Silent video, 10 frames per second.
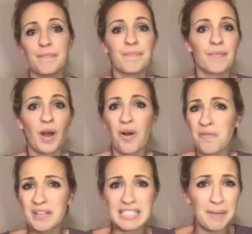
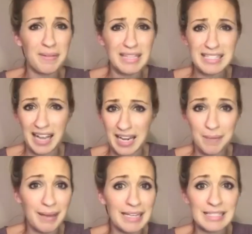Hopefully some of this kind
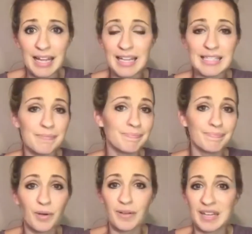of made sense.
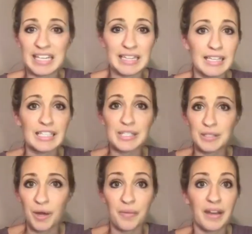More than anything, just
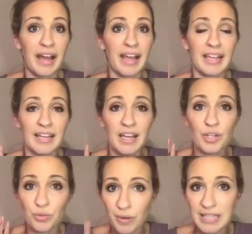know that I
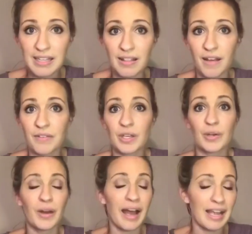crazy love
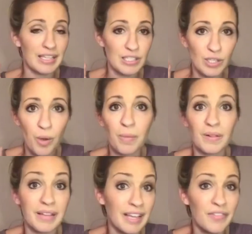you. I so
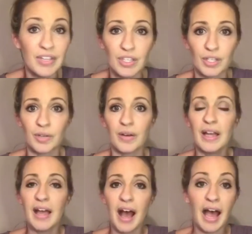believe in you.
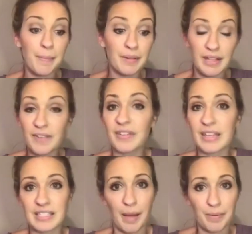I believe in
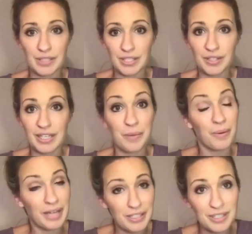this opportunity
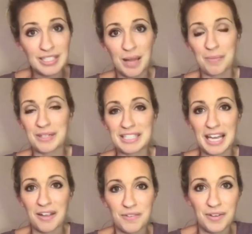
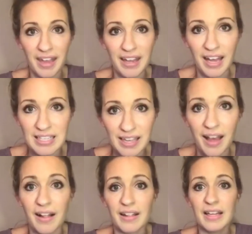110%. If you cannot
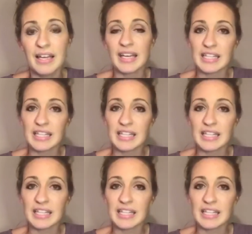tell, it's